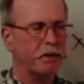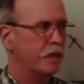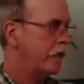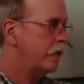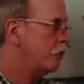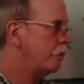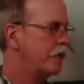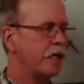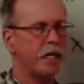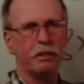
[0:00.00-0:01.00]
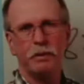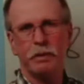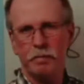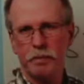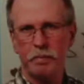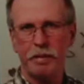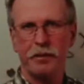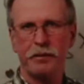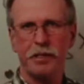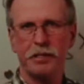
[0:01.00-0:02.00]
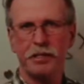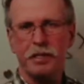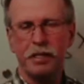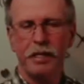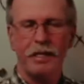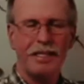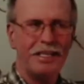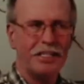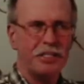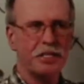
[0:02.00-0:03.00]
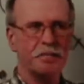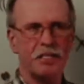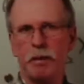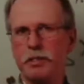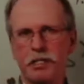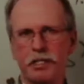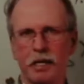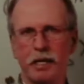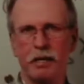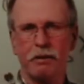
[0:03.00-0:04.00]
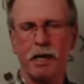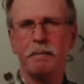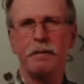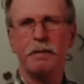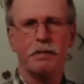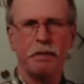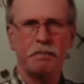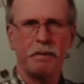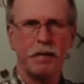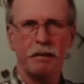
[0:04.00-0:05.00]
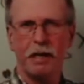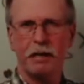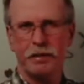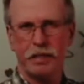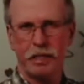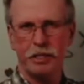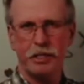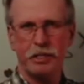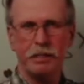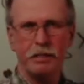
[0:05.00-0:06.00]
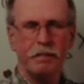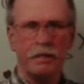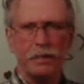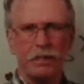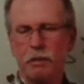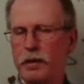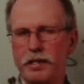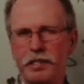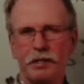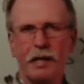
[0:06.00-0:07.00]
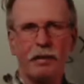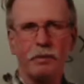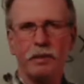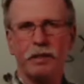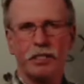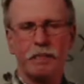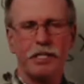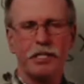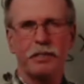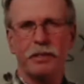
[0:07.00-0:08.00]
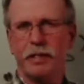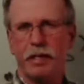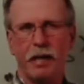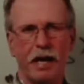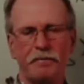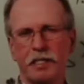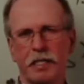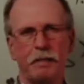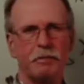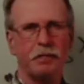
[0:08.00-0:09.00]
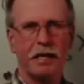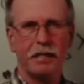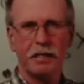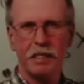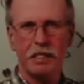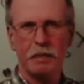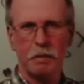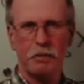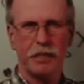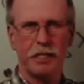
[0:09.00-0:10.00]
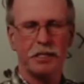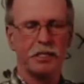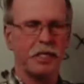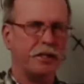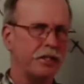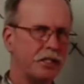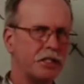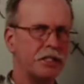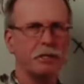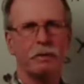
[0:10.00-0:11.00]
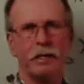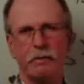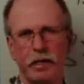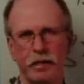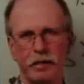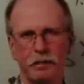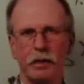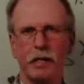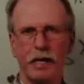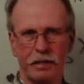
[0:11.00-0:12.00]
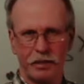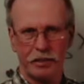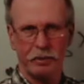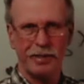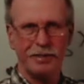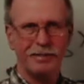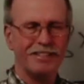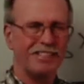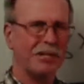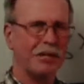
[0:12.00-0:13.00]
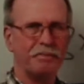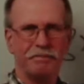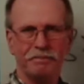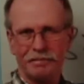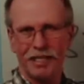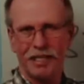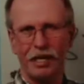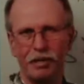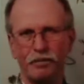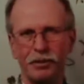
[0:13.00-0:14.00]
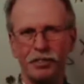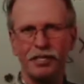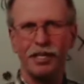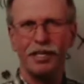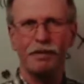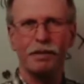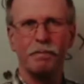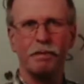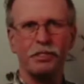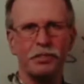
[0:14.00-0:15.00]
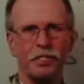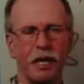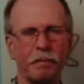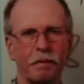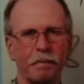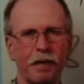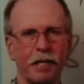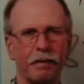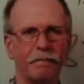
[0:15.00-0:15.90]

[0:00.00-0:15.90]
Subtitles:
I hope you gained a little bit about this. These are some subjects that a lot of people don't pay a lot of attention to. So with the slide rule especially, you have to keep track of the decimal places, and this is a great way to learn how to do it. So take care, folks. Thank you very much for stopping by.